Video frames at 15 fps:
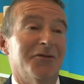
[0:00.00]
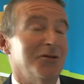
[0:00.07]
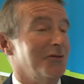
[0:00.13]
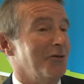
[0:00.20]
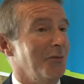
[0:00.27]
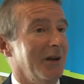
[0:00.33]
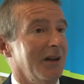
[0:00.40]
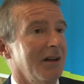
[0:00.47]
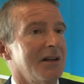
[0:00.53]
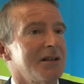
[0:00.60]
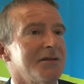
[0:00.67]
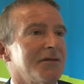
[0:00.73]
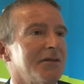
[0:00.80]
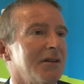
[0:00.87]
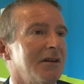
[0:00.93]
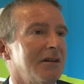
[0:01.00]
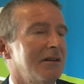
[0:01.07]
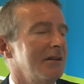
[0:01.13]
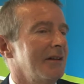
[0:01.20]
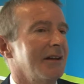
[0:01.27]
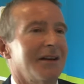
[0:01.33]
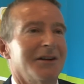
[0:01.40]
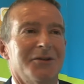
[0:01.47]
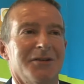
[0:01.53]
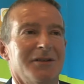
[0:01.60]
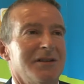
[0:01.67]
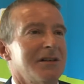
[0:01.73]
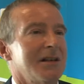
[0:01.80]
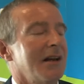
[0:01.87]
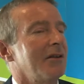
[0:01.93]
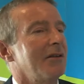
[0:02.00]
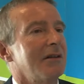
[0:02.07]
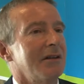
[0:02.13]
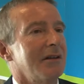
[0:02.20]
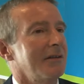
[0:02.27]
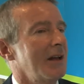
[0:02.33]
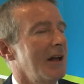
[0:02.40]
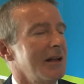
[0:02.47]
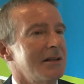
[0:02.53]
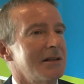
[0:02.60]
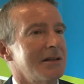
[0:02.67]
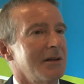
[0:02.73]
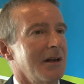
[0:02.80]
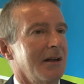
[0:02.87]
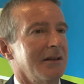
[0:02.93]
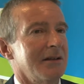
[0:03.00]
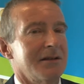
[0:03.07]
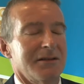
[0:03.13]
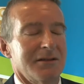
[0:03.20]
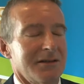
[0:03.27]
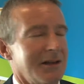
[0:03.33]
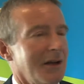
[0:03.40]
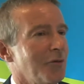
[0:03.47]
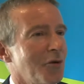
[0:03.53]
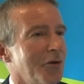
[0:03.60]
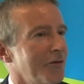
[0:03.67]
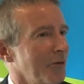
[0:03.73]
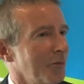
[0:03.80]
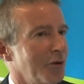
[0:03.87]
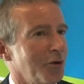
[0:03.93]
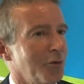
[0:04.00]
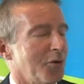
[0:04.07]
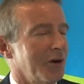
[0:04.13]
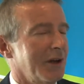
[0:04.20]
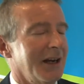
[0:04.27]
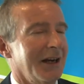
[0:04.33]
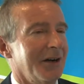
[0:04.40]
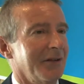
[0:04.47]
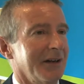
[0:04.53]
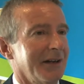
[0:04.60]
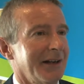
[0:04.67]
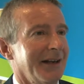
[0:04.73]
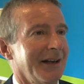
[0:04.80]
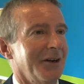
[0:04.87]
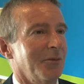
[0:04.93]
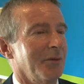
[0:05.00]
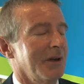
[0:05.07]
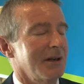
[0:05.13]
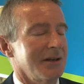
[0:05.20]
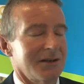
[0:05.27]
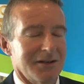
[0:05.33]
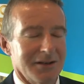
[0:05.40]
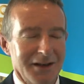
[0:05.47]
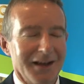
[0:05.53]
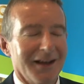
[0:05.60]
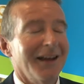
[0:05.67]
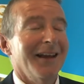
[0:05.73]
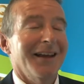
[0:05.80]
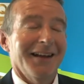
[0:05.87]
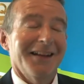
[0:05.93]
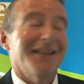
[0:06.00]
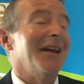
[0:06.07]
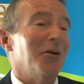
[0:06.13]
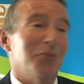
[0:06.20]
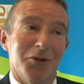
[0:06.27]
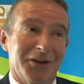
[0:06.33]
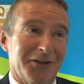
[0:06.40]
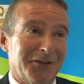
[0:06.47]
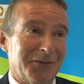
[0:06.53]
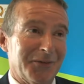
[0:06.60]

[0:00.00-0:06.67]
just for me, it's for all the girls and all the lads and that work for Bluebird Care and Claire, because they're brilliant,